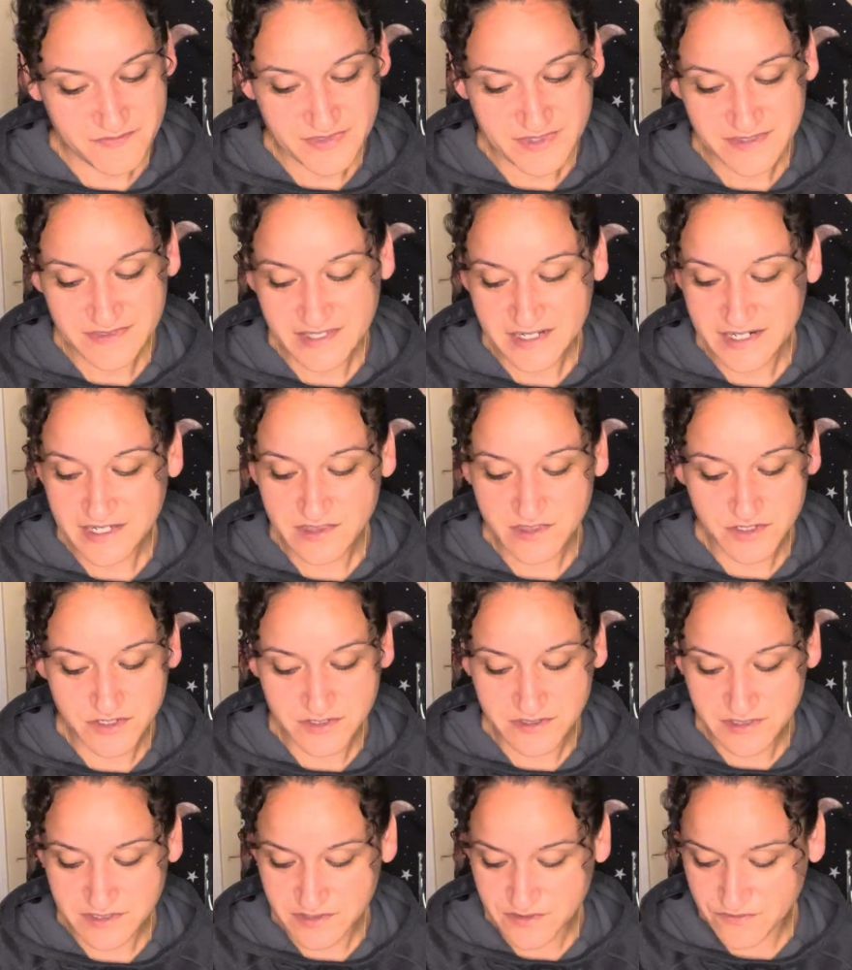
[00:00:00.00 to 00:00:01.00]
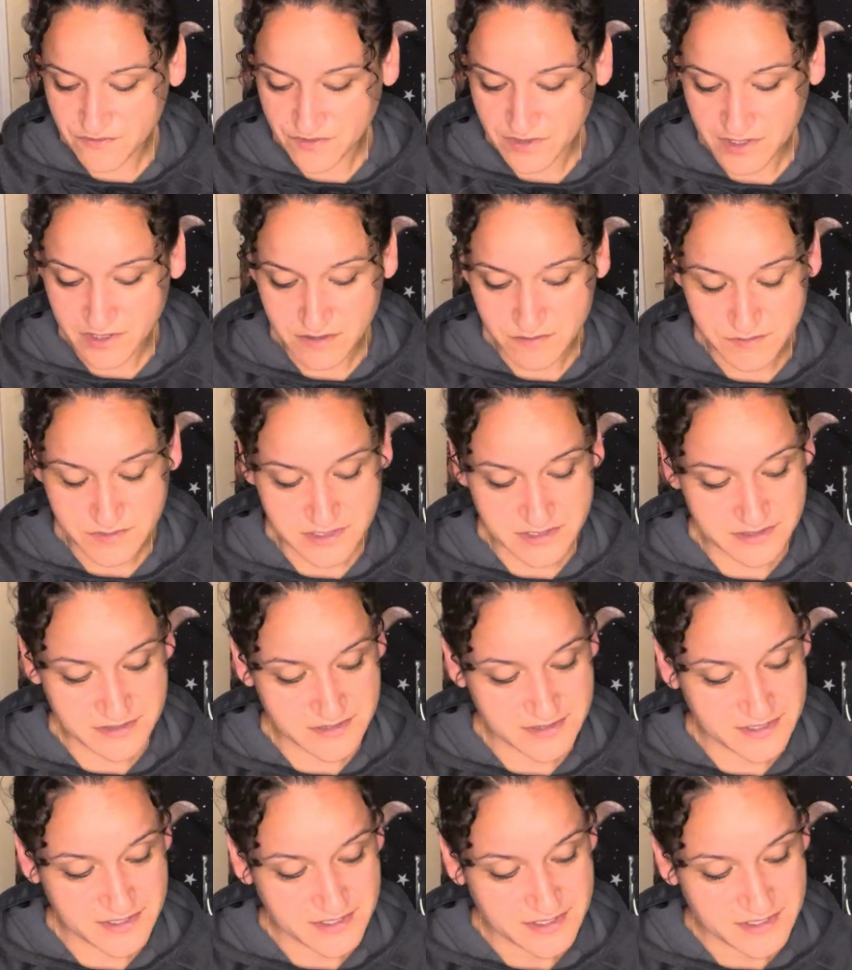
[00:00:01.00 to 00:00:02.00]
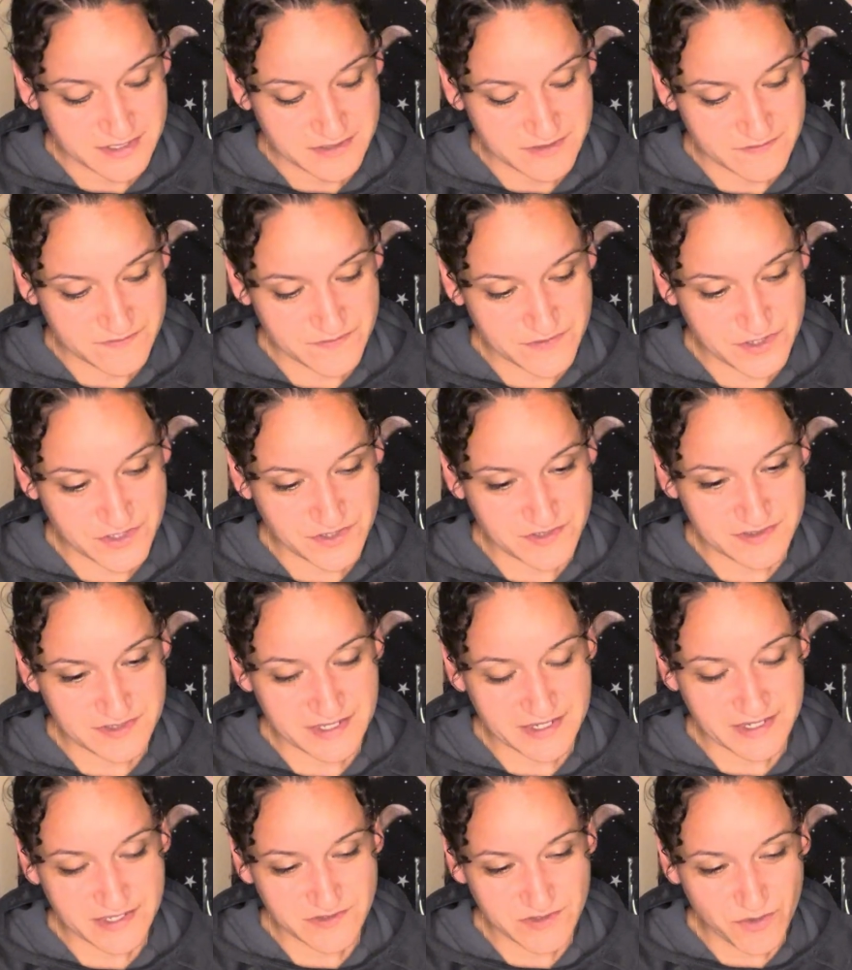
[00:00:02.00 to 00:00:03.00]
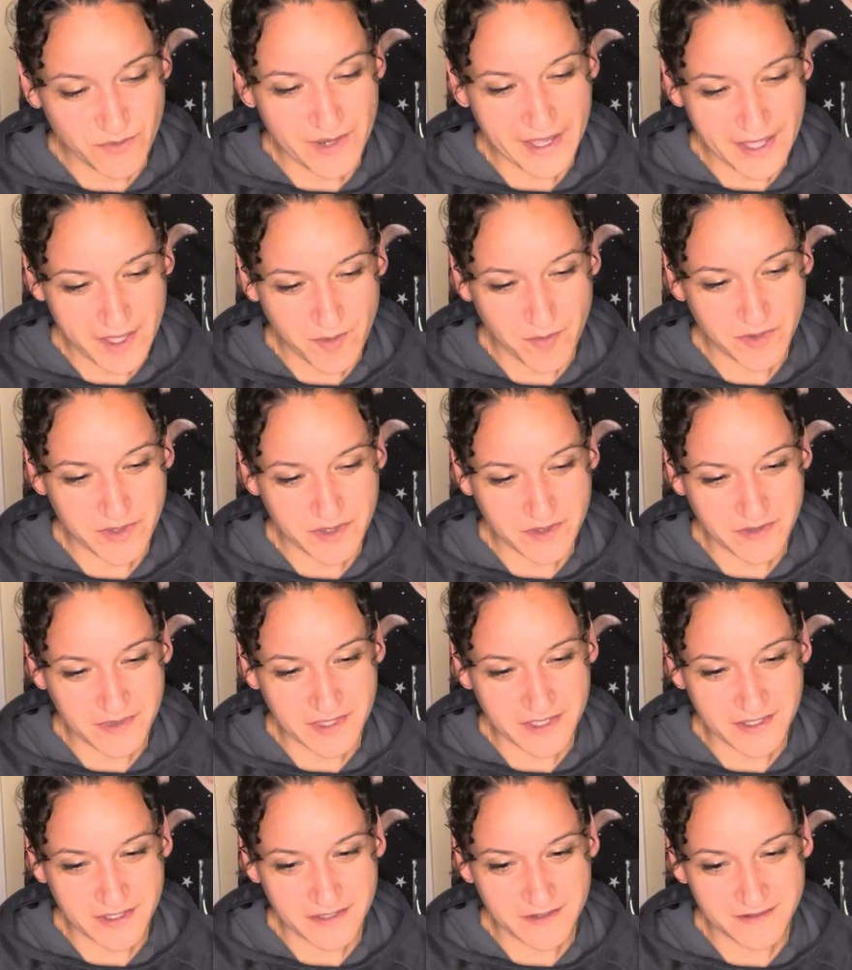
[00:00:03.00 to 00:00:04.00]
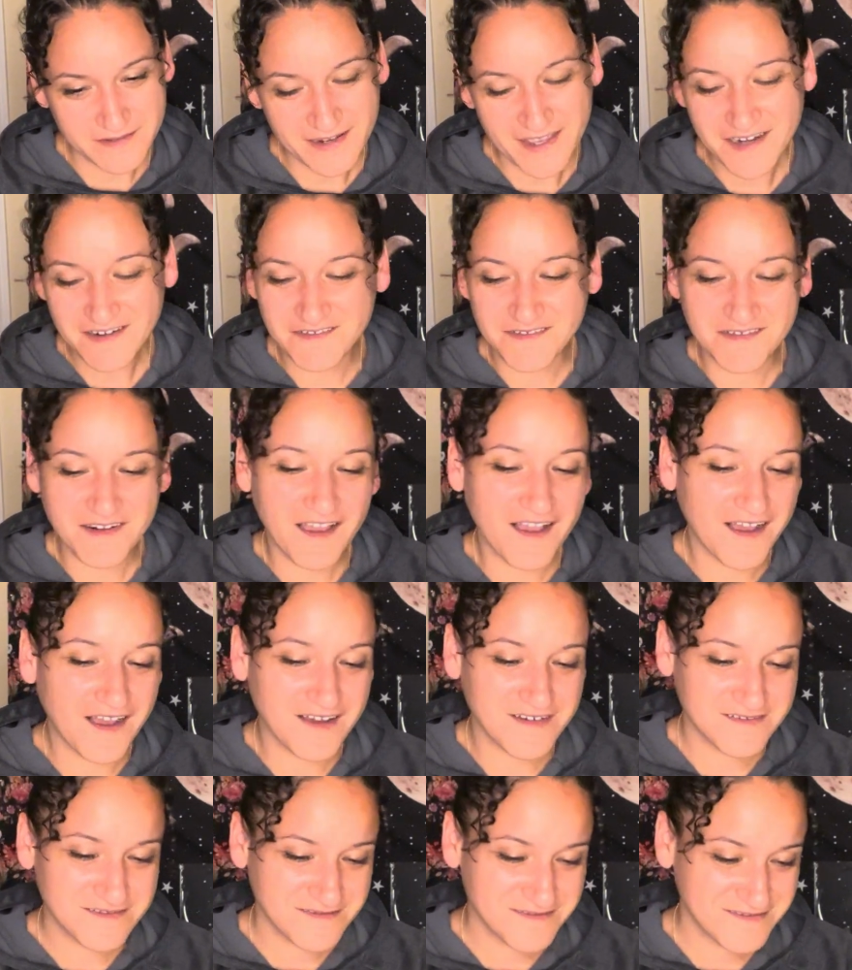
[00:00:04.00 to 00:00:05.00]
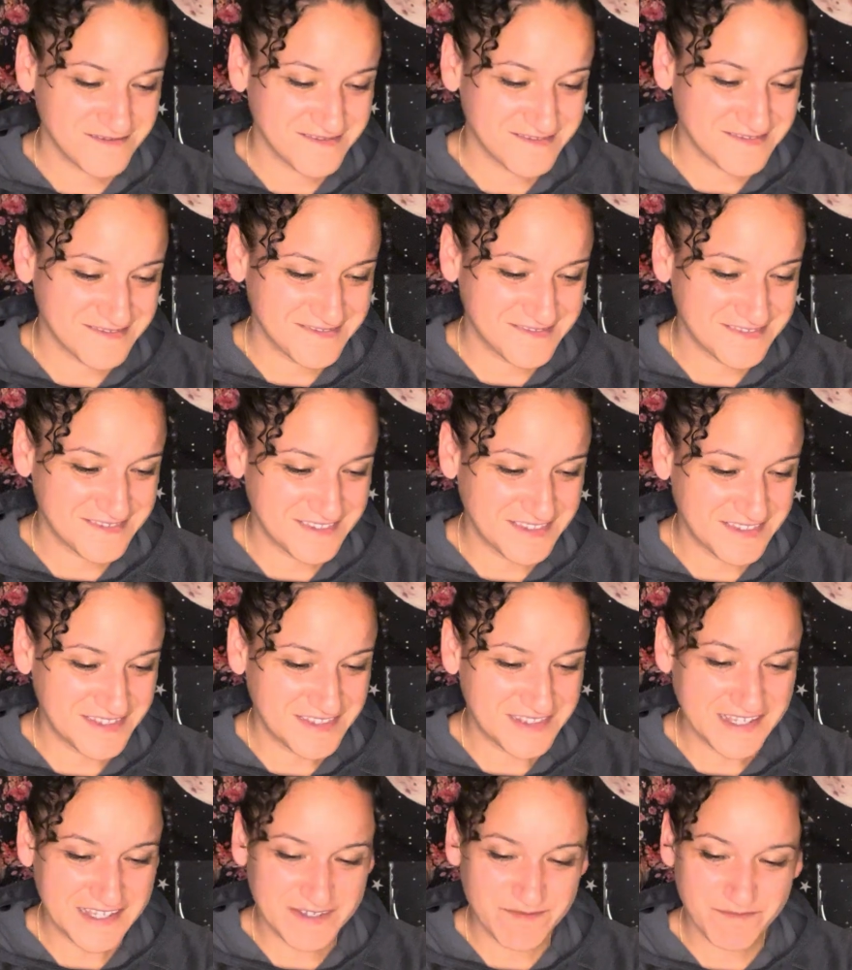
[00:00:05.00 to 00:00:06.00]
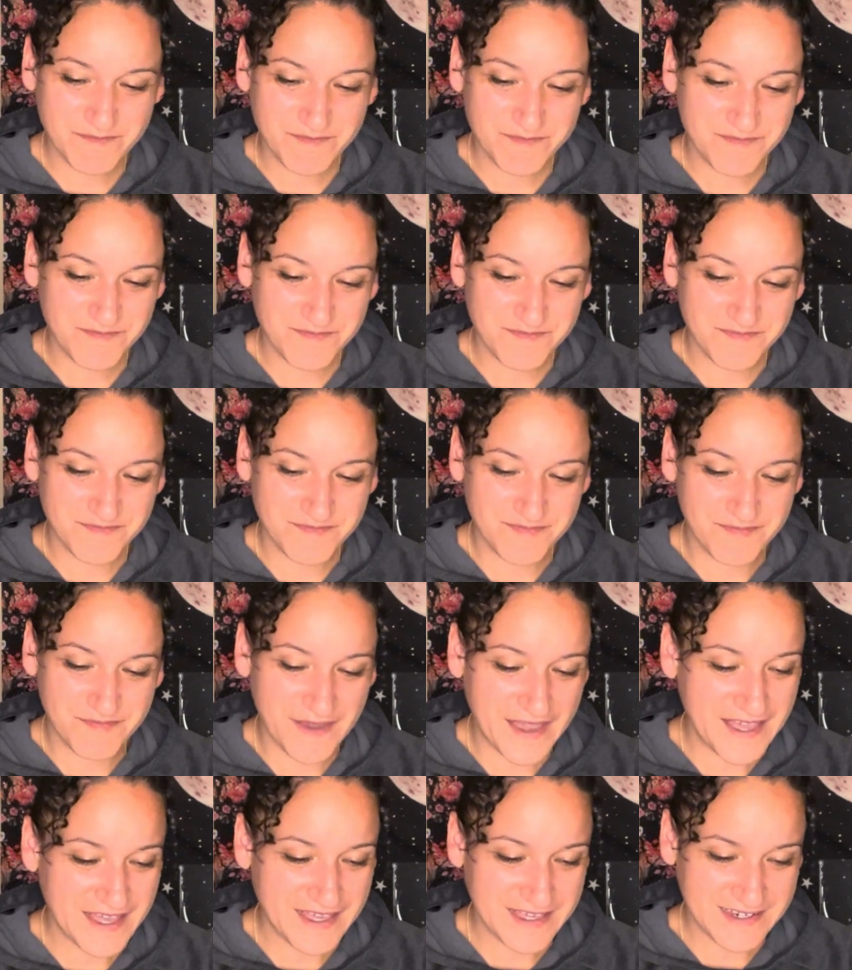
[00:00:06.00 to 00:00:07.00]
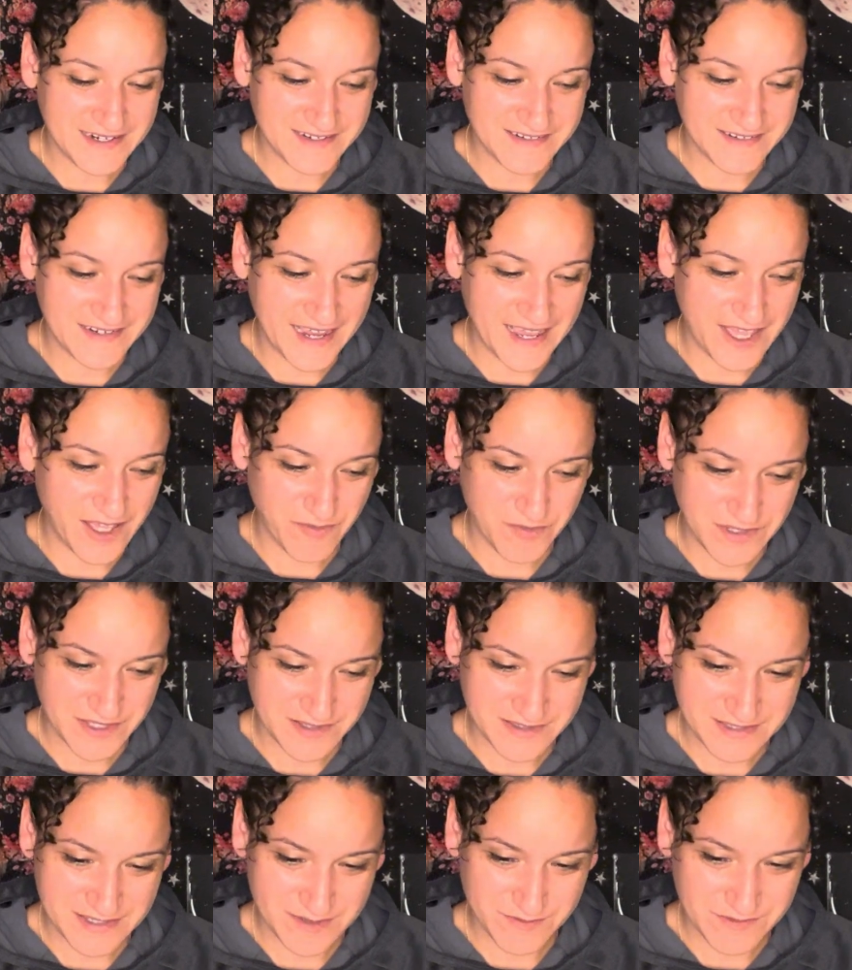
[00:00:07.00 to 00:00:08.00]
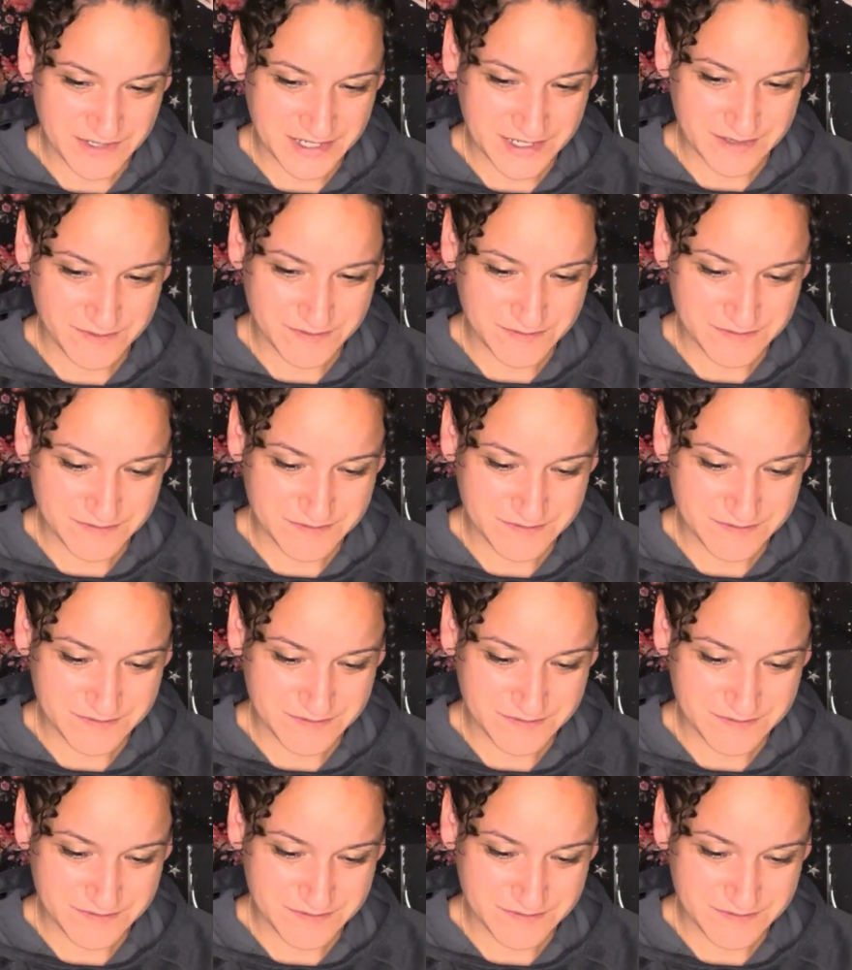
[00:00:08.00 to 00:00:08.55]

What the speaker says: that I learned this from. And you're just like so happy that, I don't know, you're like mad and happy at the same time.